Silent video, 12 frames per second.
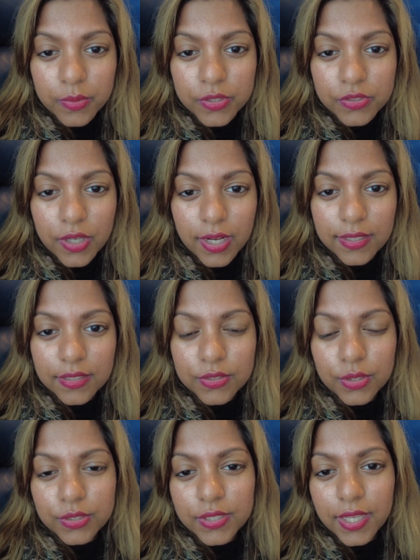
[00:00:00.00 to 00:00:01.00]
were struggling
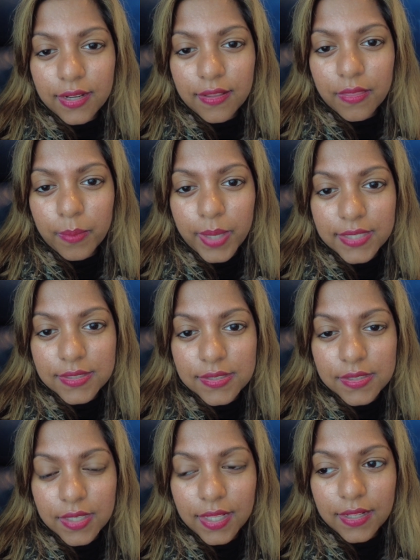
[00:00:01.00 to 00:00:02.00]
to also get on the
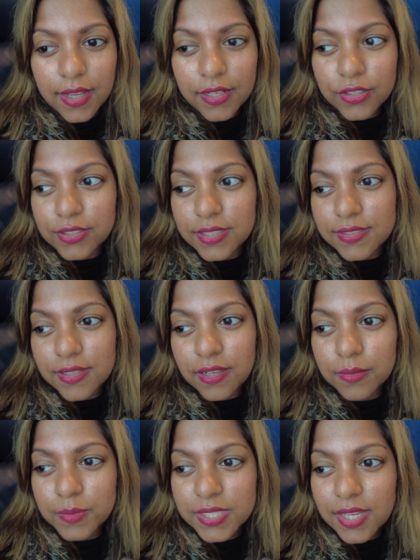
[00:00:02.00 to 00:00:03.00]
bus under these
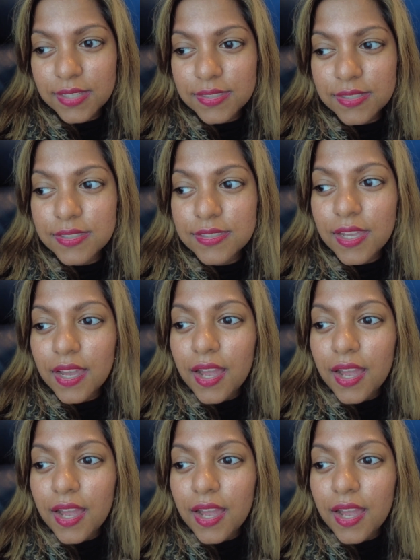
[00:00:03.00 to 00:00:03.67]
circumstances.